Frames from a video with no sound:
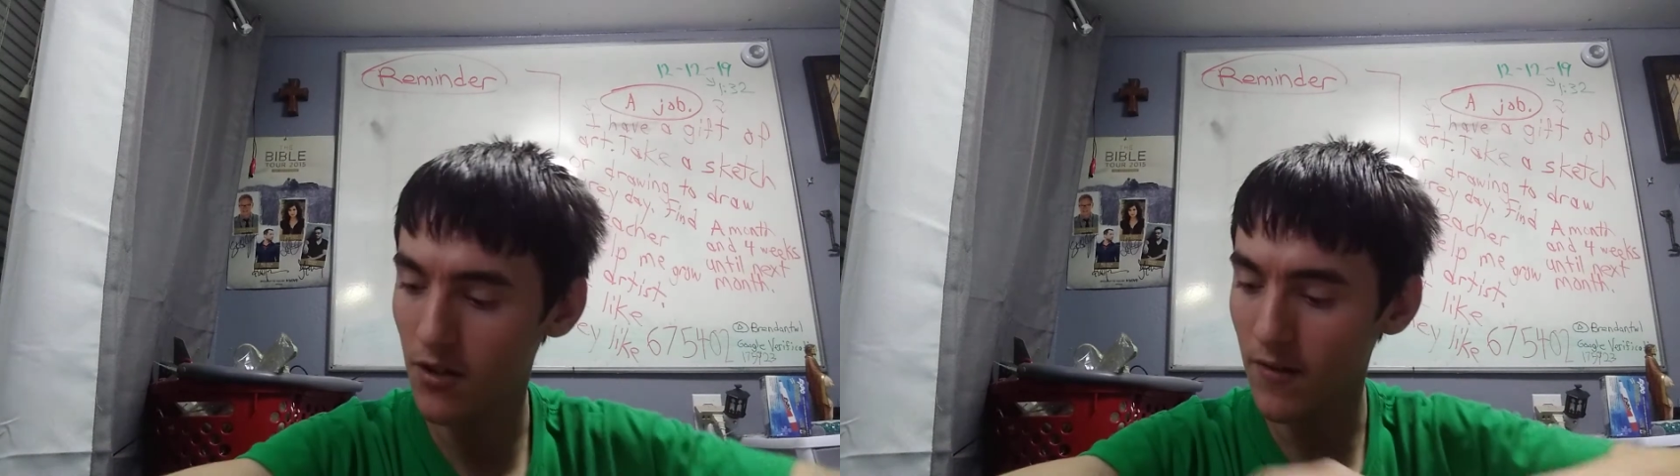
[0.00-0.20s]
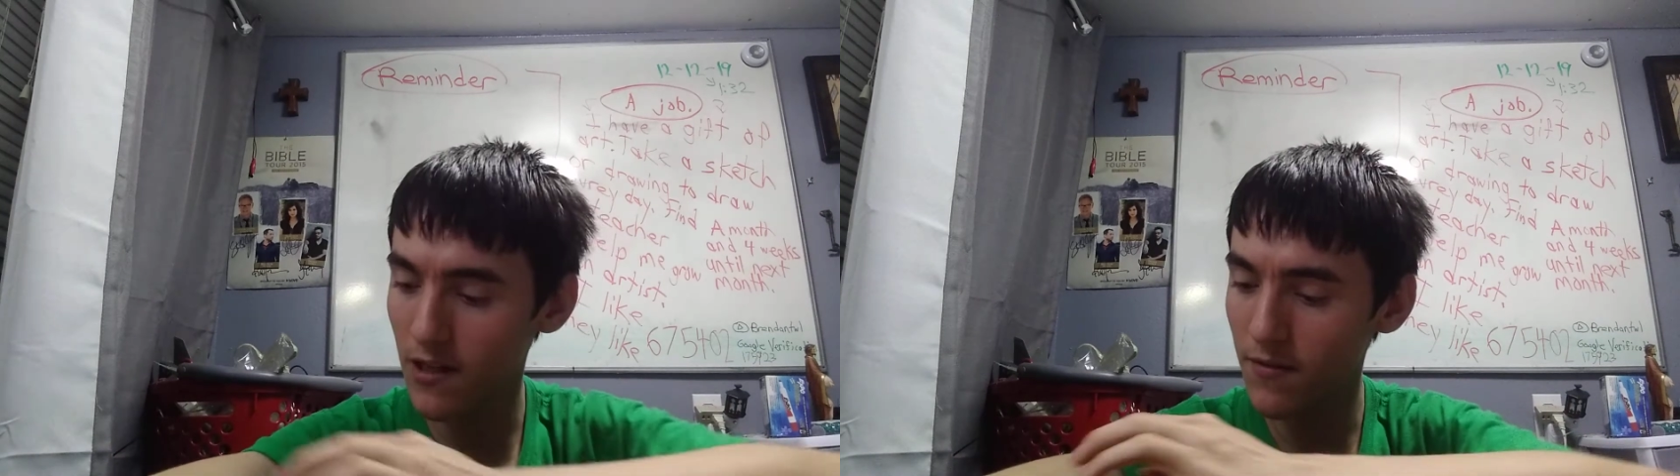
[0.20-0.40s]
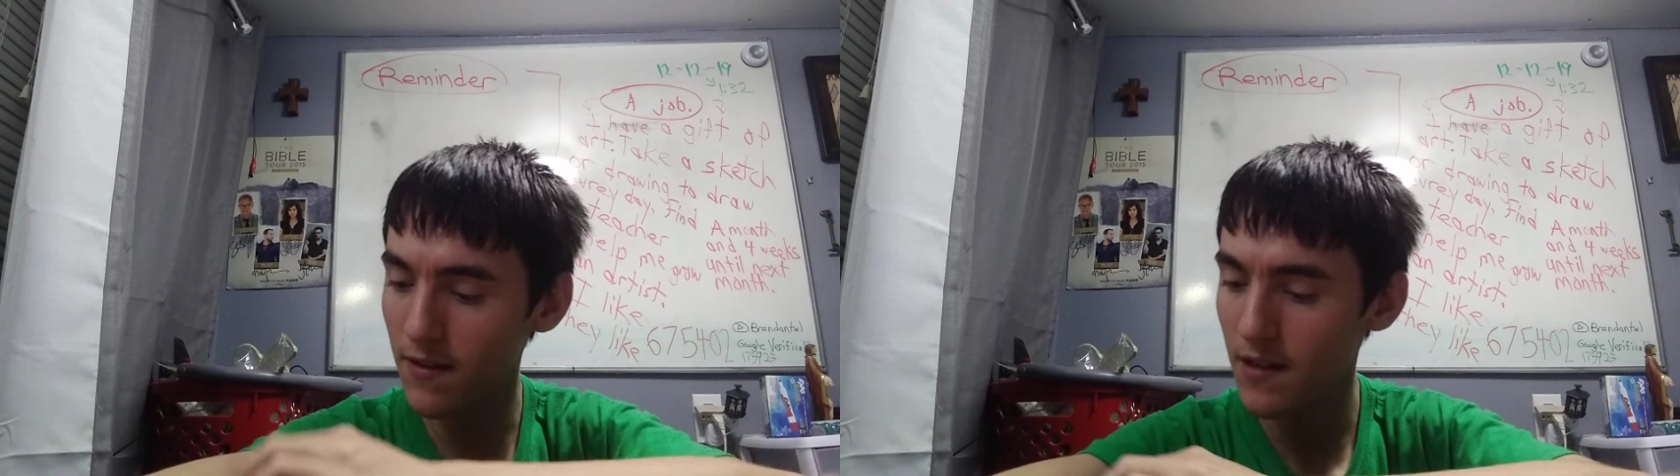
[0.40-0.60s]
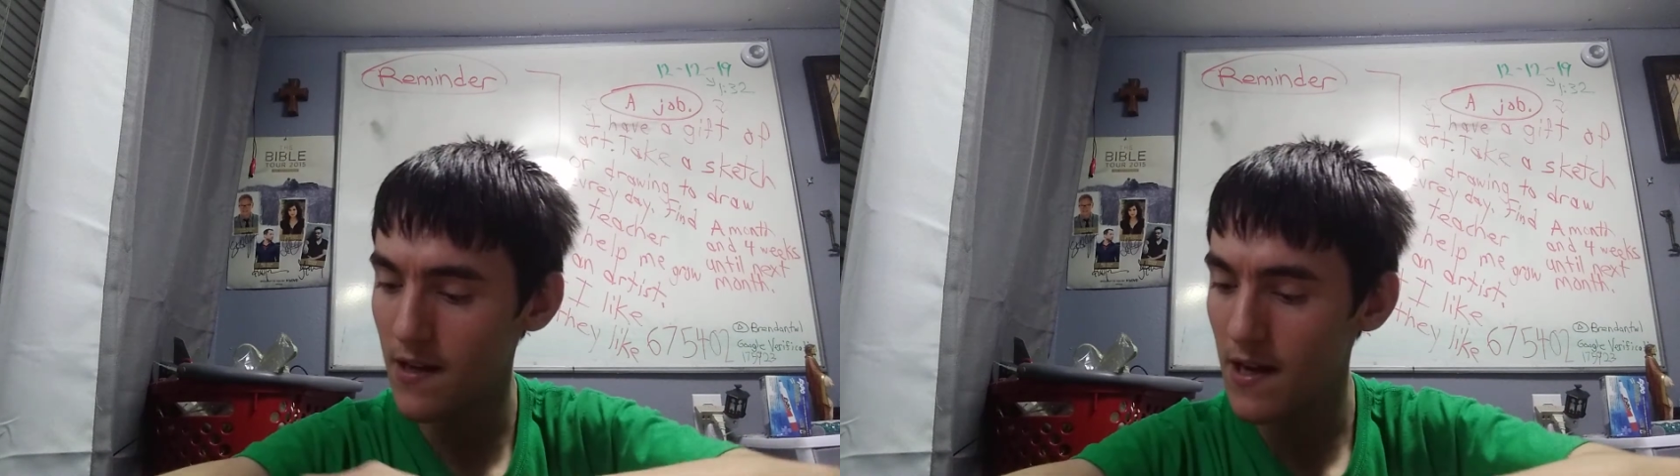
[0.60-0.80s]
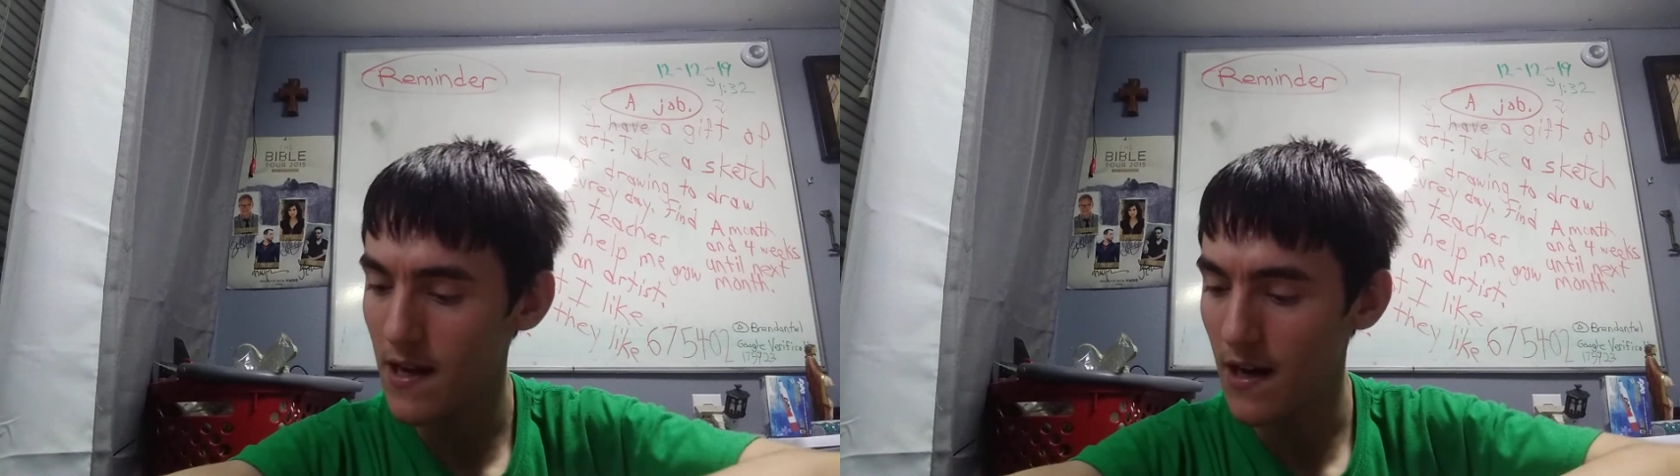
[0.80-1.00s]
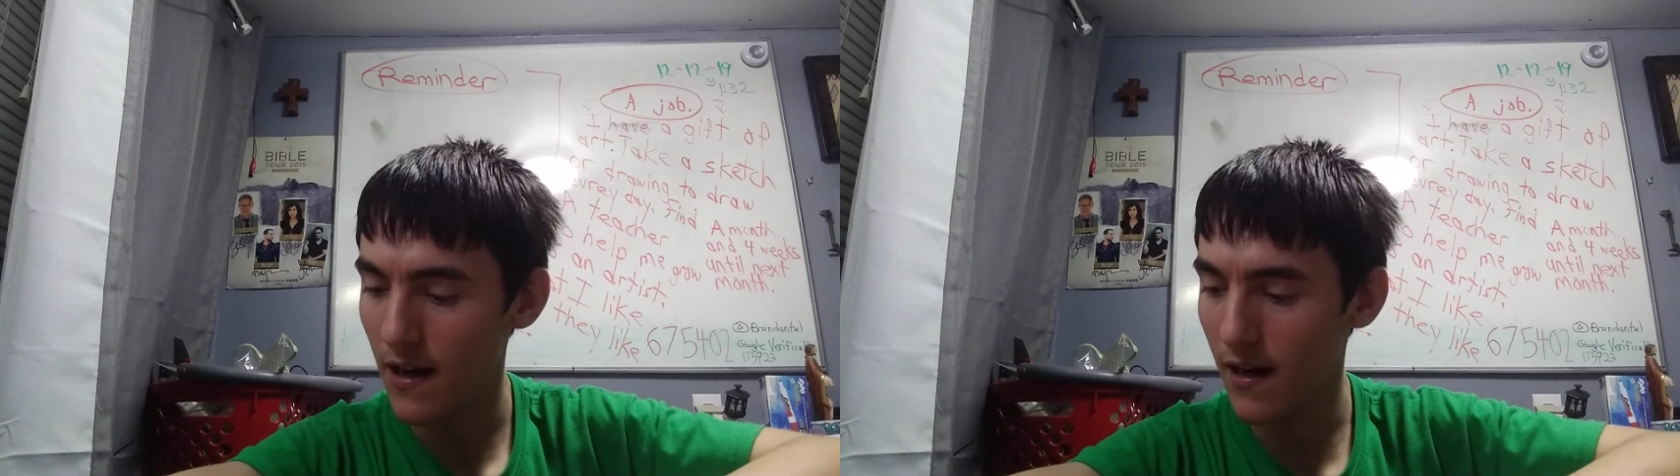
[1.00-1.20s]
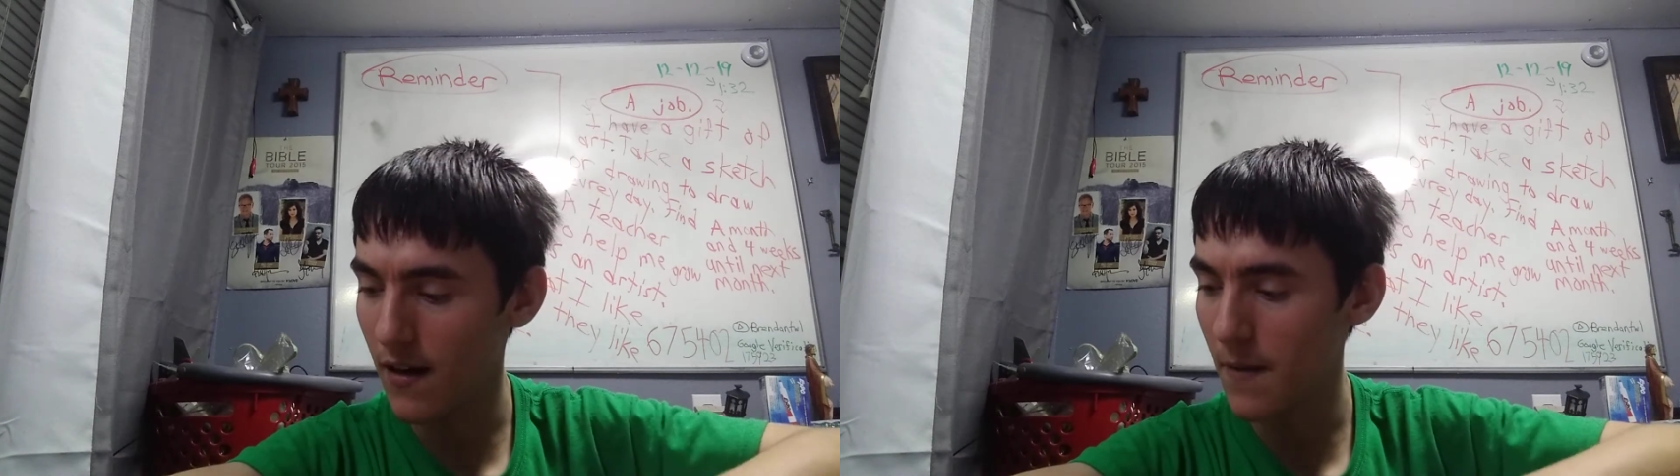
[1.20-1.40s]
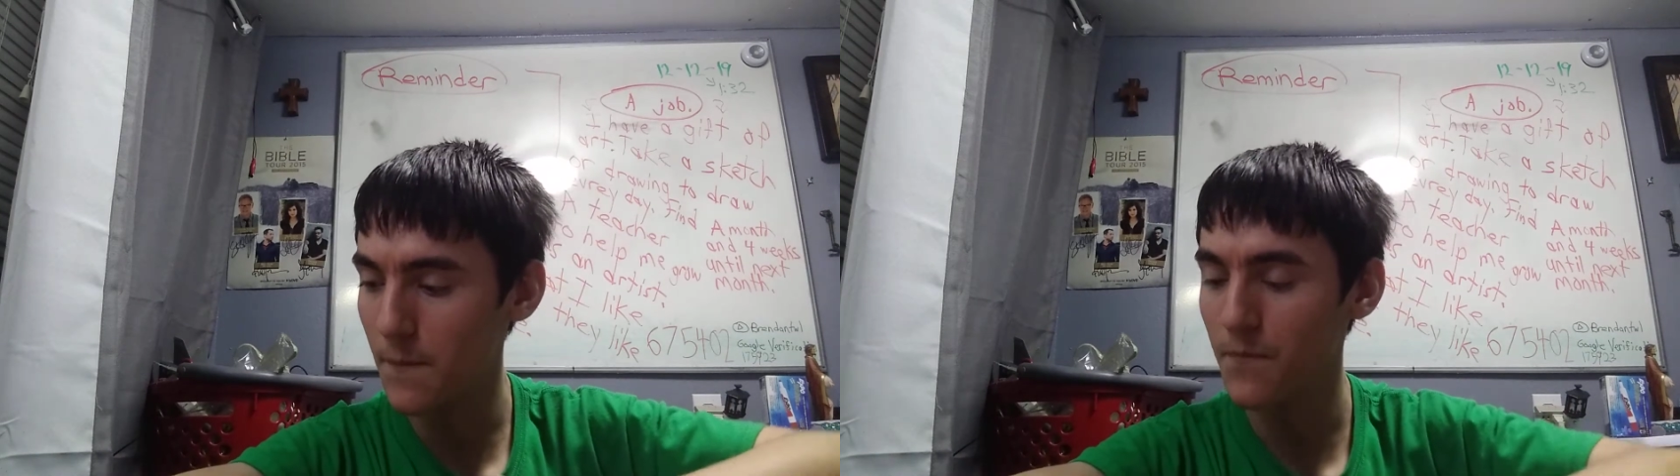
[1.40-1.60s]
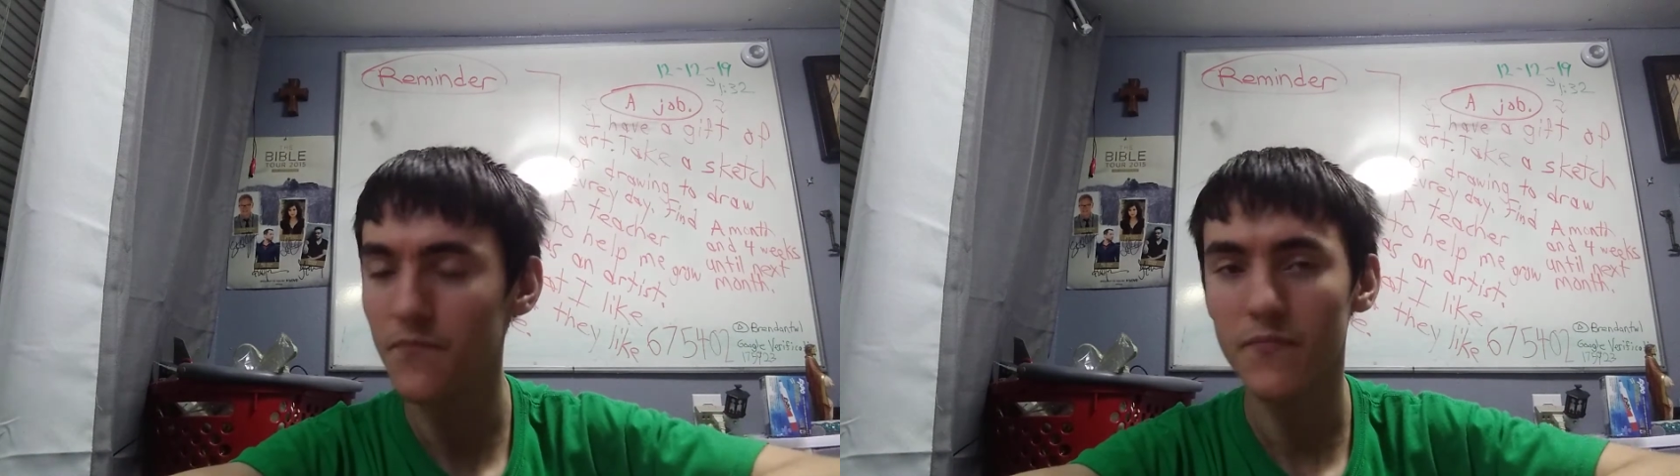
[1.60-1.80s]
around, um,